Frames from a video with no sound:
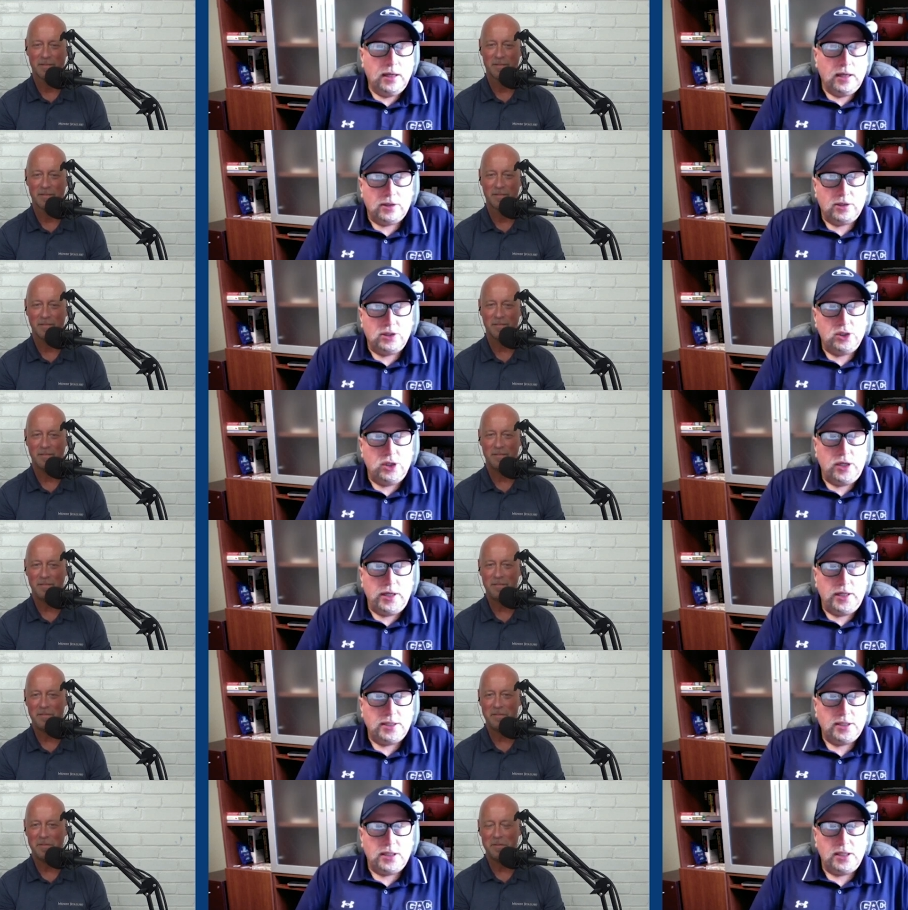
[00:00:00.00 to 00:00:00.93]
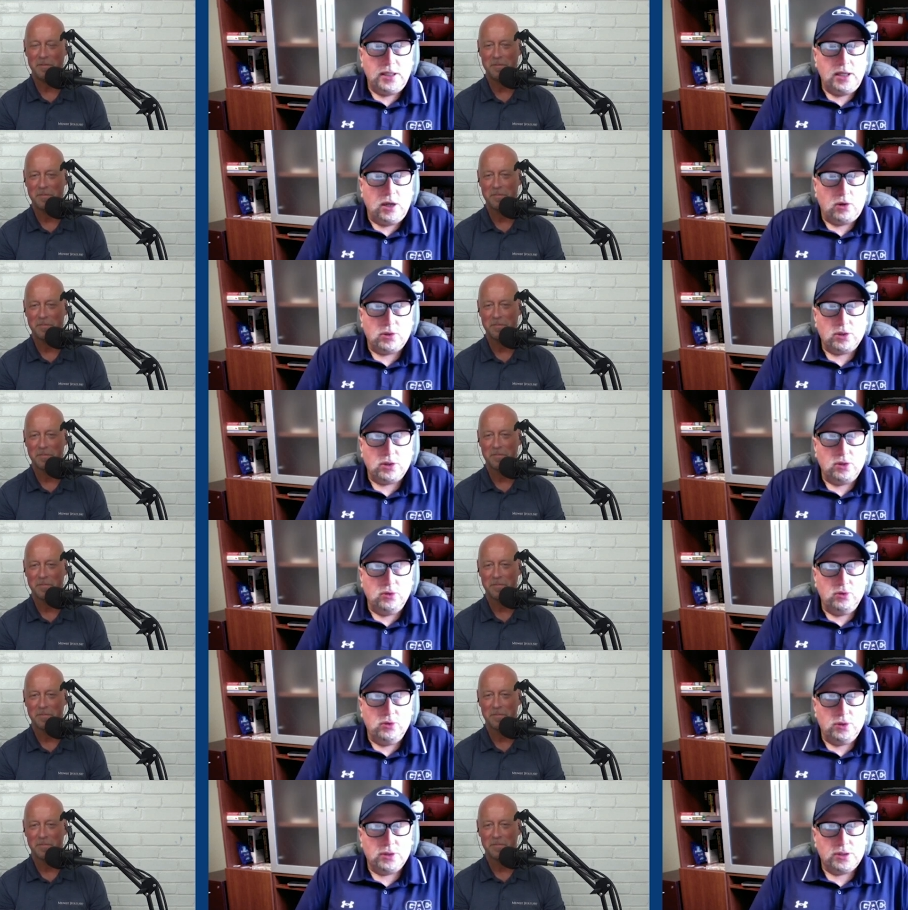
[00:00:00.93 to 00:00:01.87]
Speaker 1: in the GAC. Our
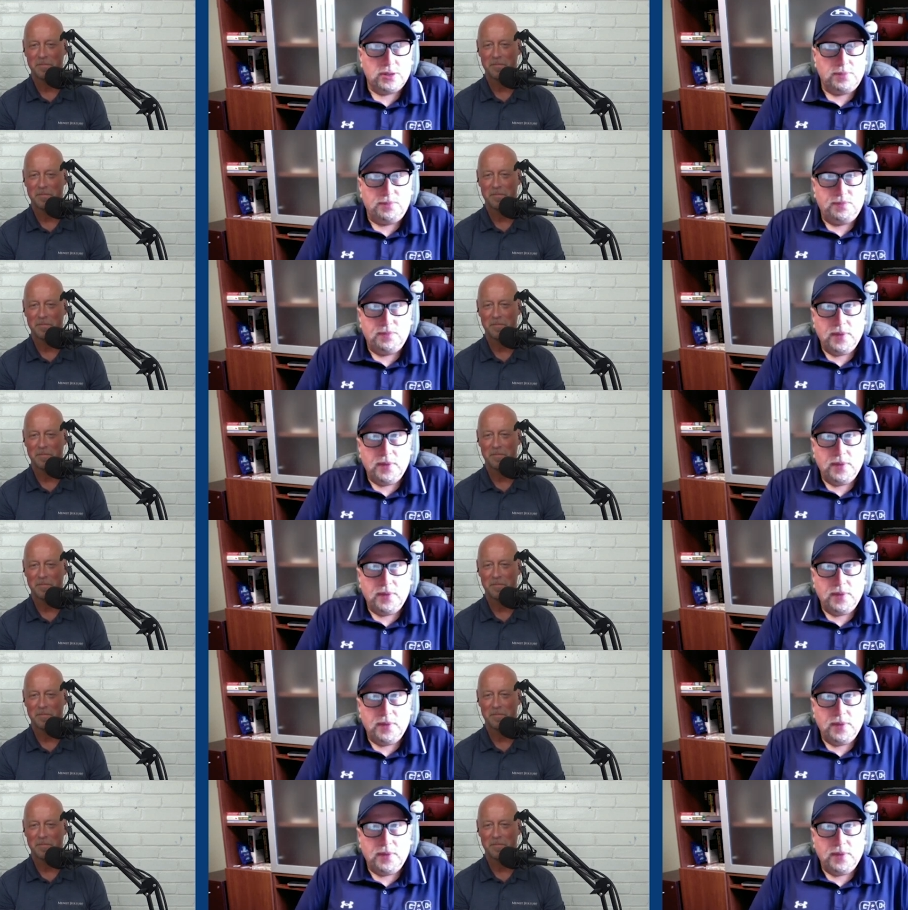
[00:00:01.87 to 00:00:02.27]
schools,